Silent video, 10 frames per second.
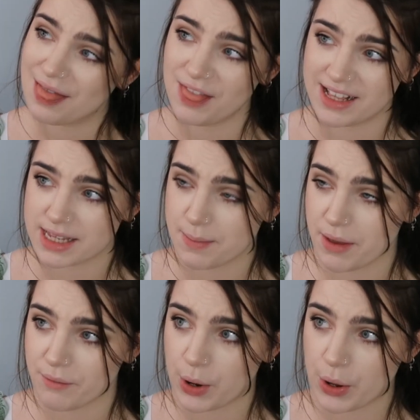That's a
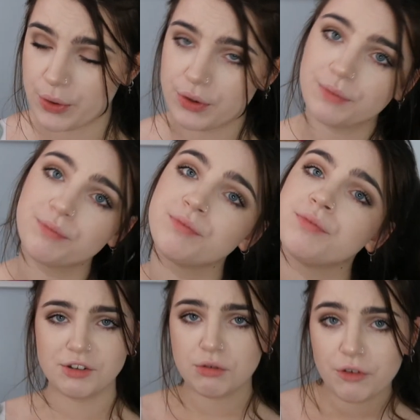bit rude.
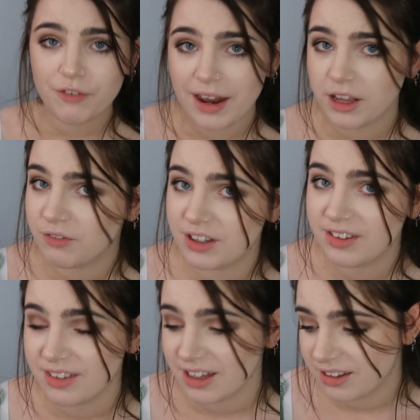I don't know if any of
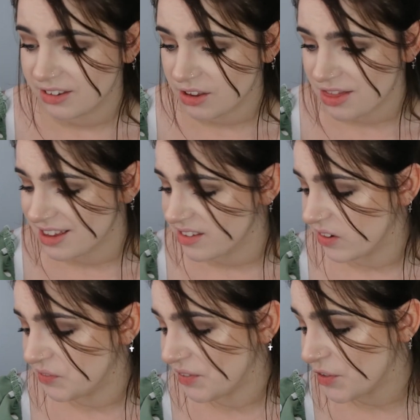these things are things that
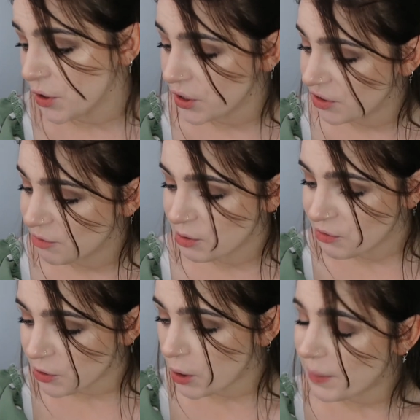you've never heard of
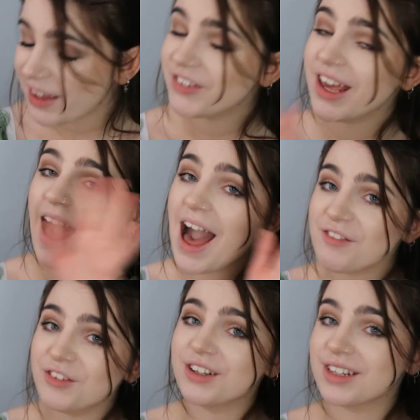before, but if you
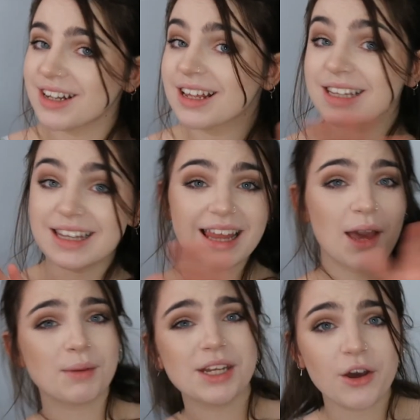haven't,
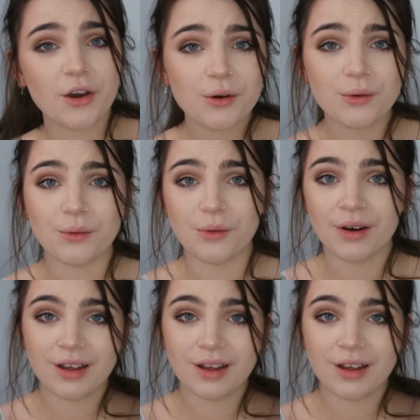let me know.